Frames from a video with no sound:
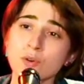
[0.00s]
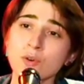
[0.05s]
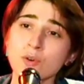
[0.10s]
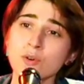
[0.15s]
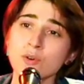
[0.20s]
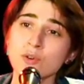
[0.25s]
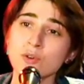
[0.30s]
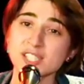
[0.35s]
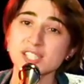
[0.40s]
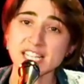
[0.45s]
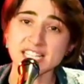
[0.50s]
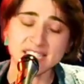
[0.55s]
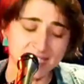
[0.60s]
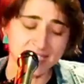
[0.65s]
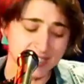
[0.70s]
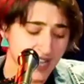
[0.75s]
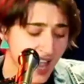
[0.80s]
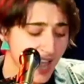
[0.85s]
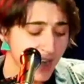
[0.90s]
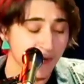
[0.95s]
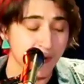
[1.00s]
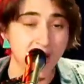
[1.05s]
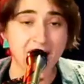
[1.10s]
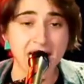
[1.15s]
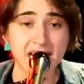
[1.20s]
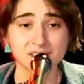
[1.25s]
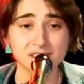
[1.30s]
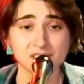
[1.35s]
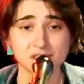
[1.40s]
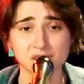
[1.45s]
it said
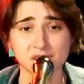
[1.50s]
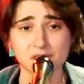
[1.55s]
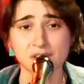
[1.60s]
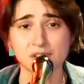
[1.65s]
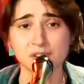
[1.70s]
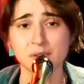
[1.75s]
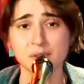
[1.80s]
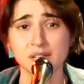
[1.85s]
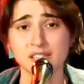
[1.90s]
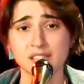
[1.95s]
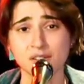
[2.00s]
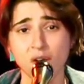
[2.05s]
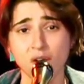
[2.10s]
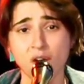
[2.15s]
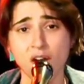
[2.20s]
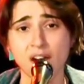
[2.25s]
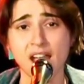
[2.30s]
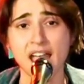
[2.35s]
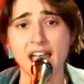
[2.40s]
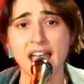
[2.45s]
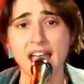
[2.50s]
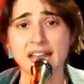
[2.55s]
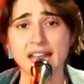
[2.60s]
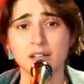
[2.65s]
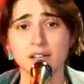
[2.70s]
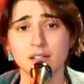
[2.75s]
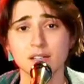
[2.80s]
rain's due in your head.